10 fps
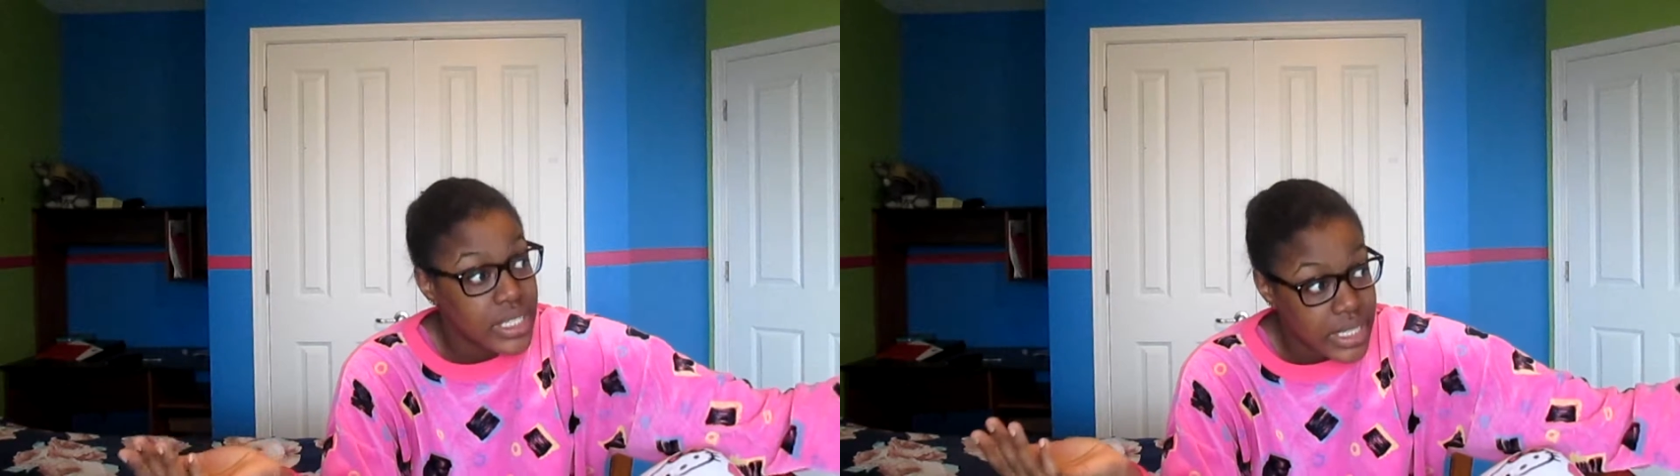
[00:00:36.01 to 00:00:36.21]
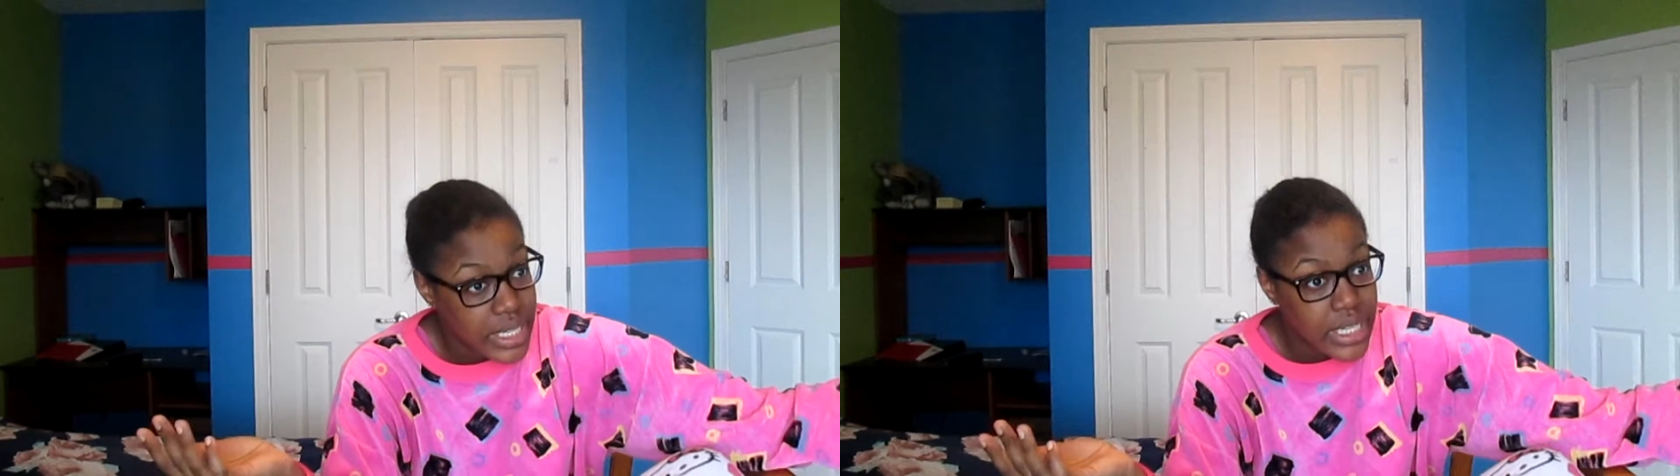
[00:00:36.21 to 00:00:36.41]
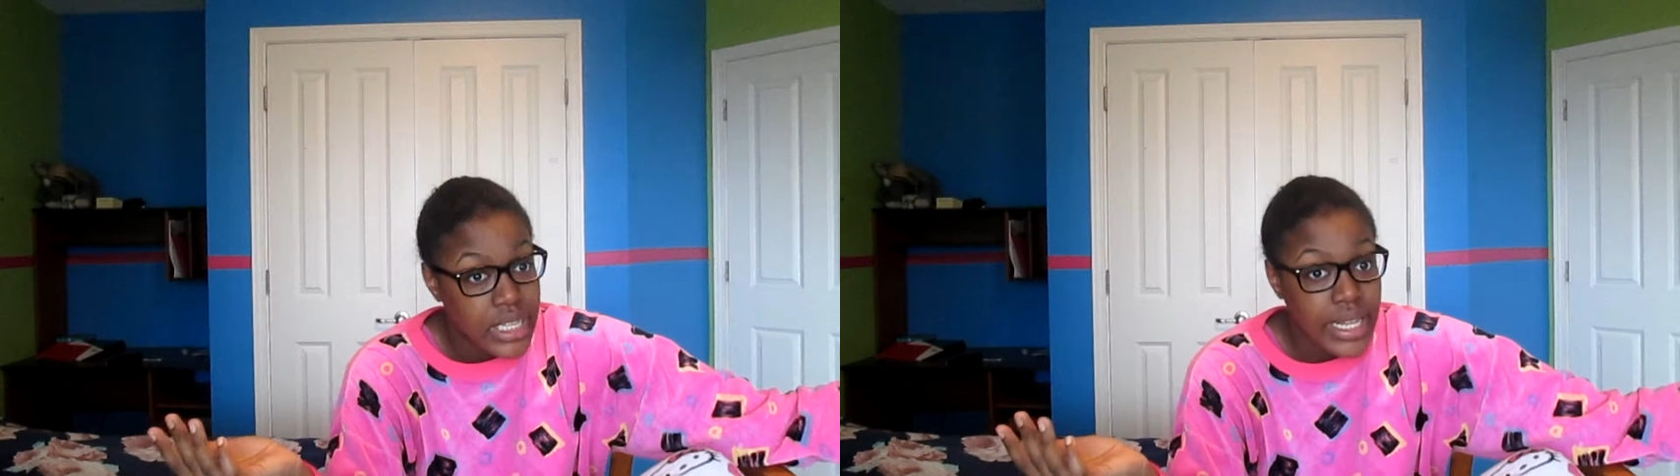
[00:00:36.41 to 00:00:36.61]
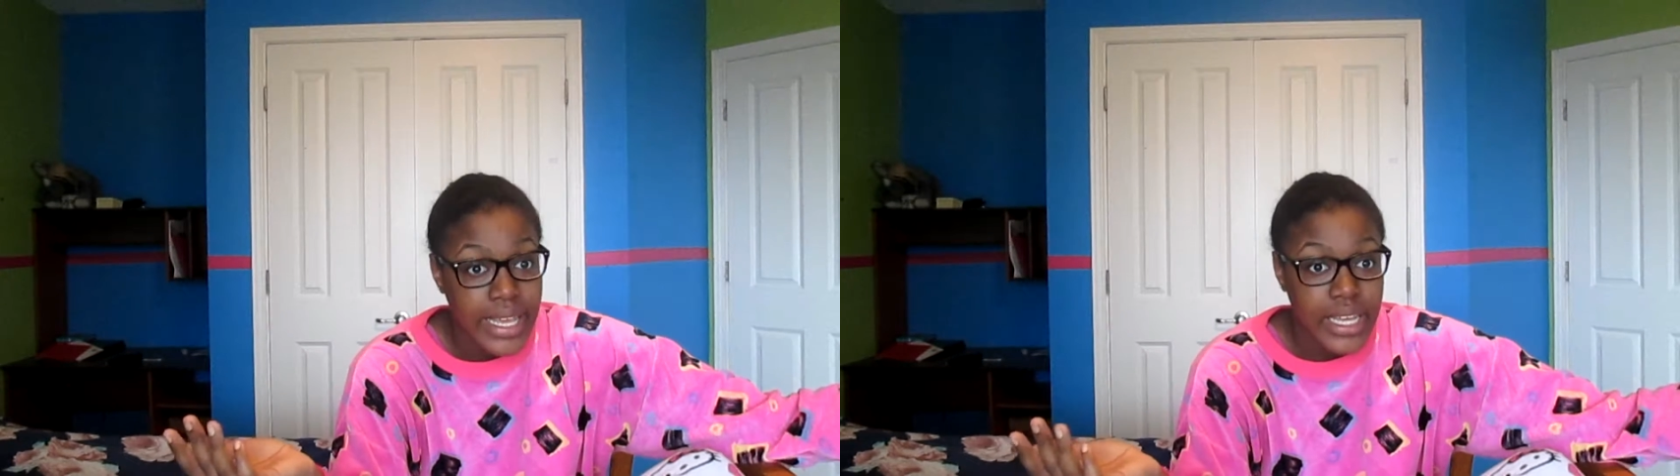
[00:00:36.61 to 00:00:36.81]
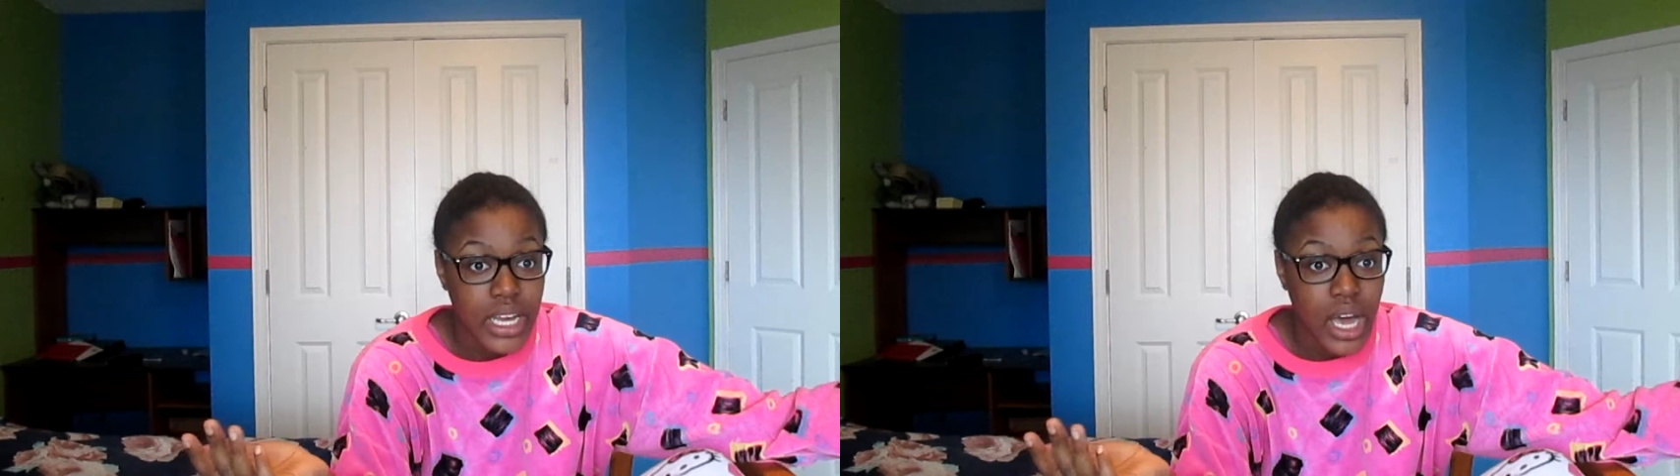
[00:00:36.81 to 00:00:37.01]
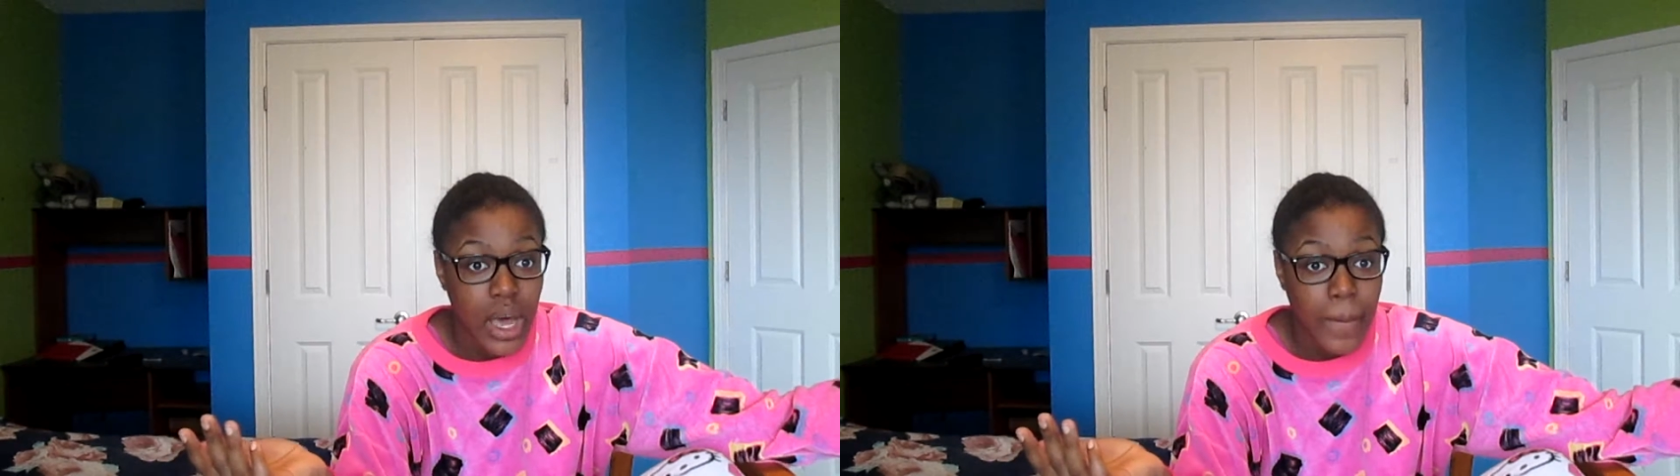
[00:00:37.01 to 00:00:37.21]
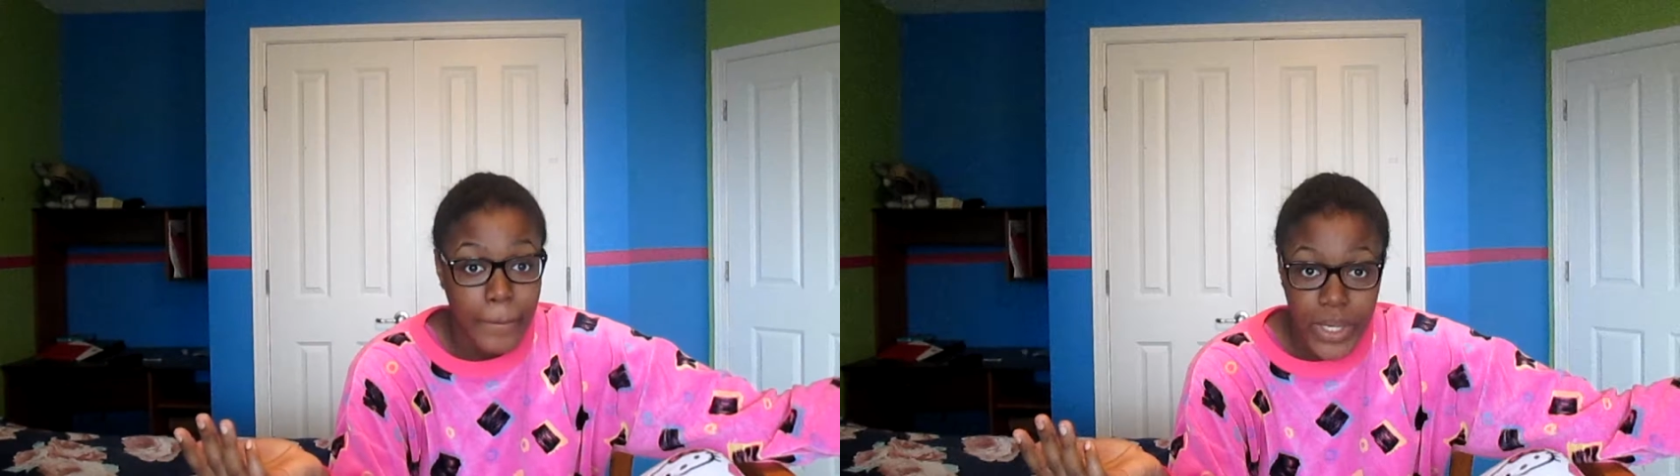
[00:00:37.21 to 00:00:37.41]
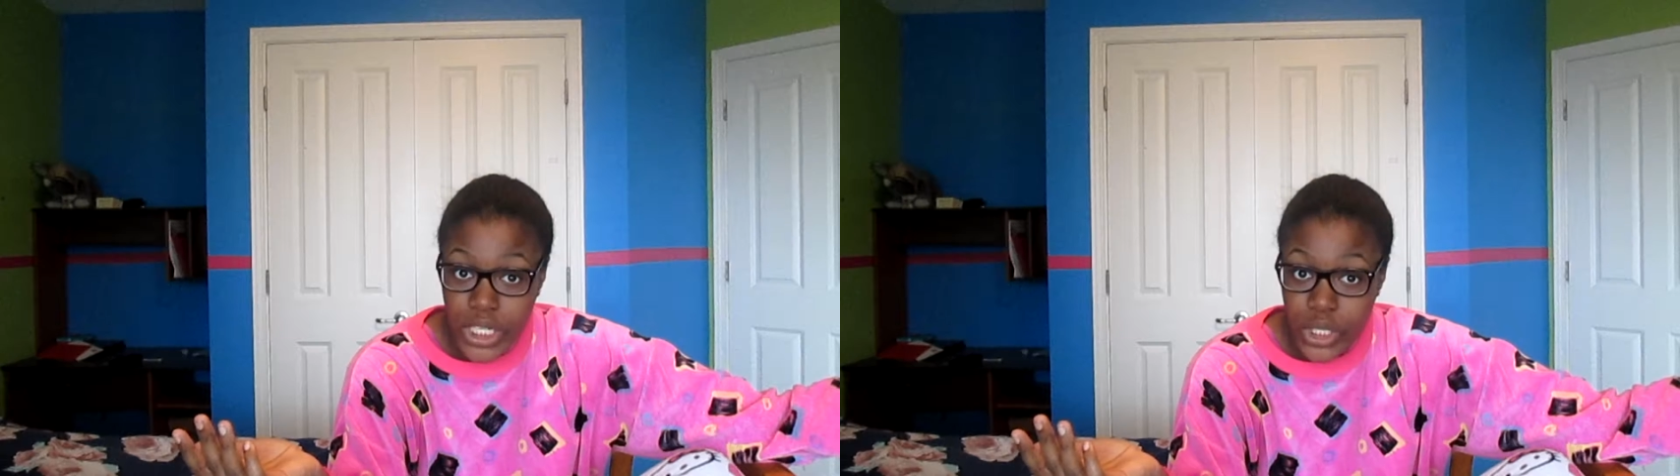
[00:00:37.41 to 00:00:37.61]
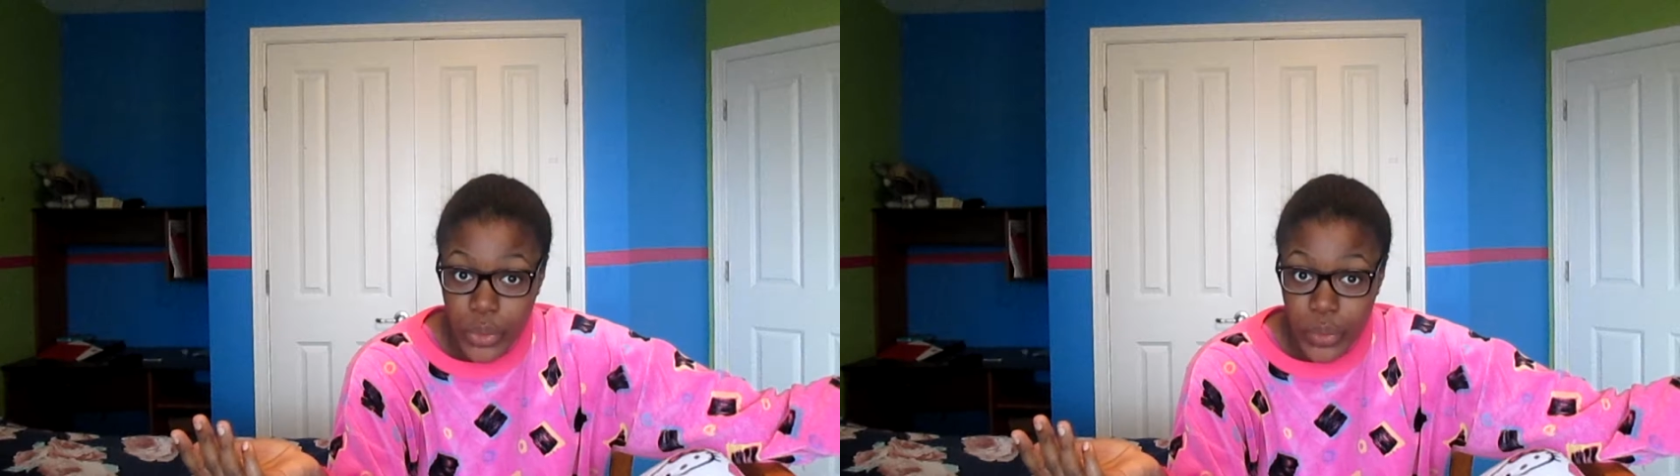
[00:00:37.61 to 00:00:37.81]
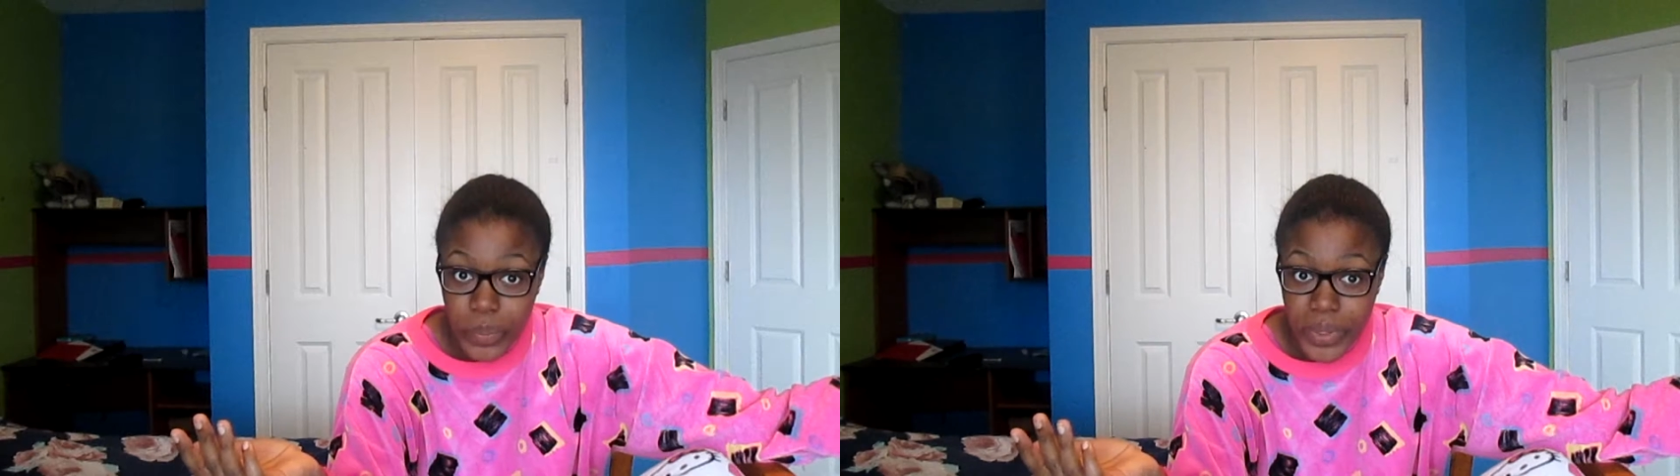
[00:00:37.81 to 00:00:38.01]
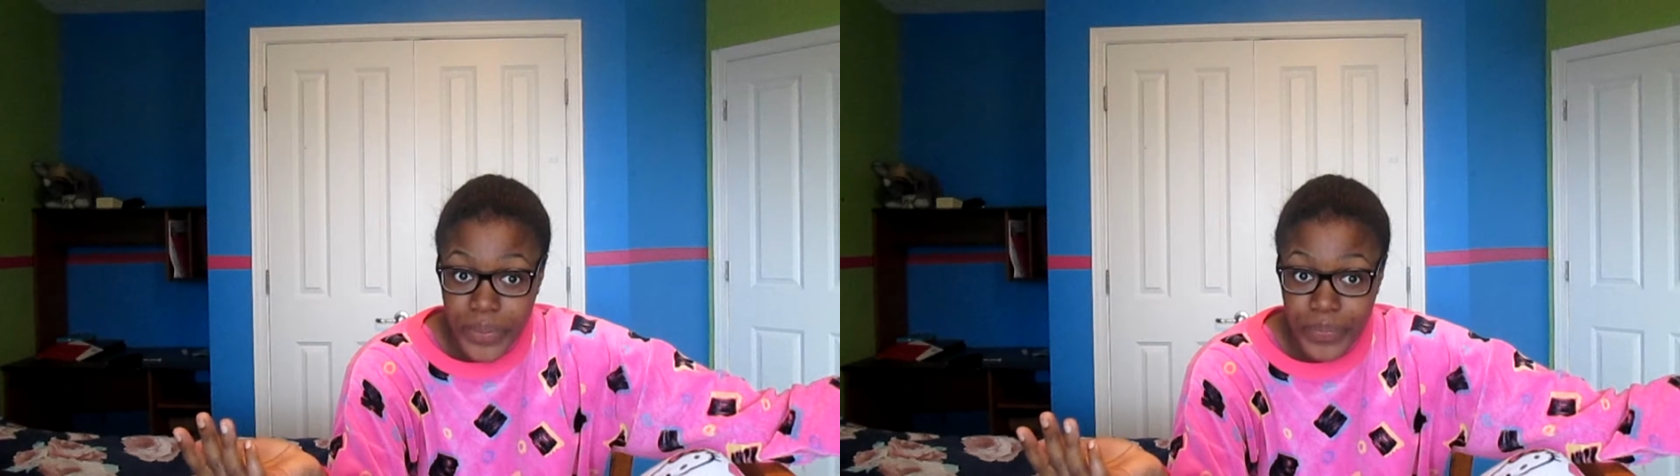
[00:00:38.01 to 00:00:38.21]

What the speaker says: did like a book group?